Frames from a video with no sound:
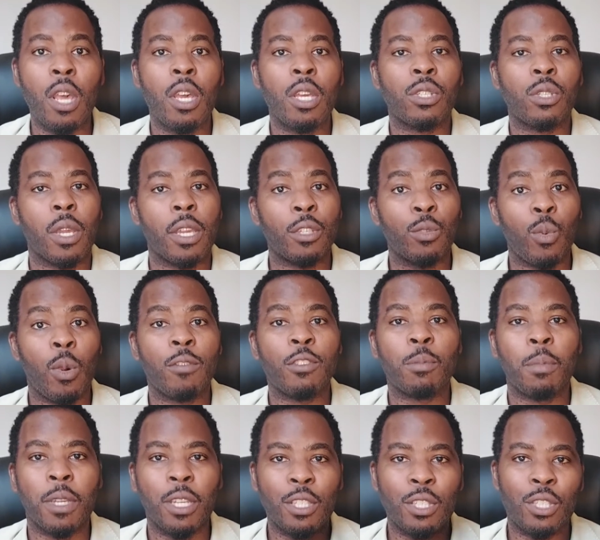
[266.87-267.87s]
So it's worth
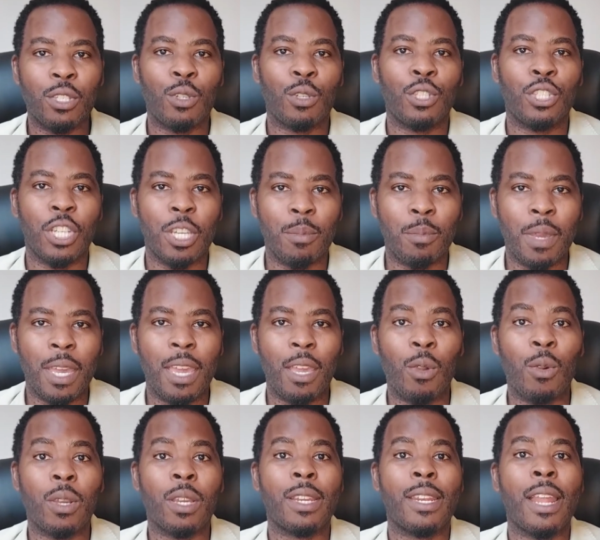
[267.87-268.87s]
speaking to your GP,
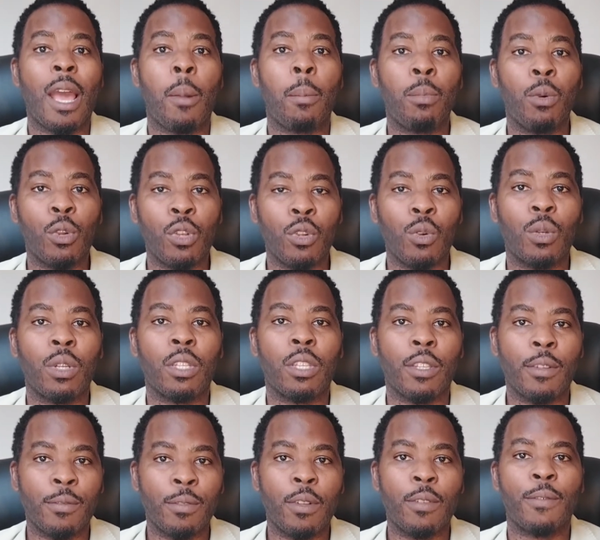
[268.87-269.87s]
who can now put you on a
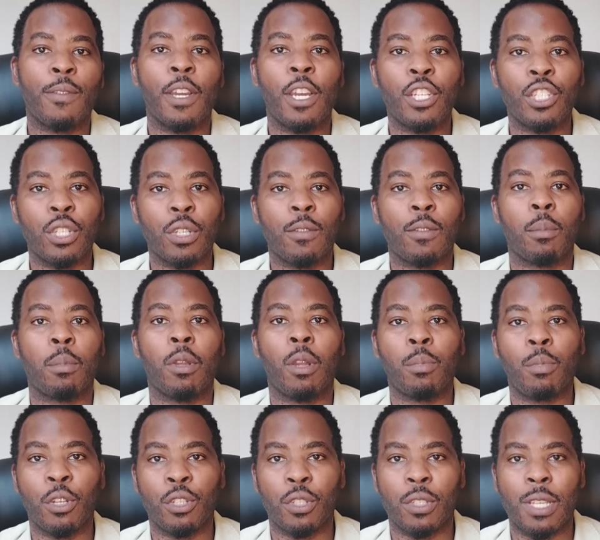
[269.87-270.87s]
different version of a
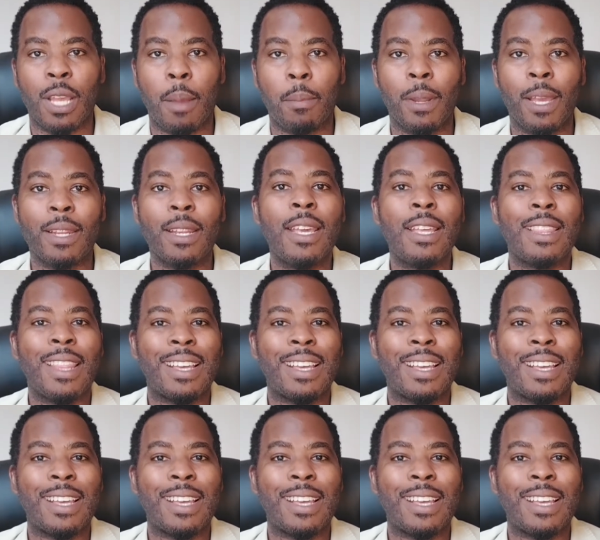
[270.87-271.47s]
blood pressure tablet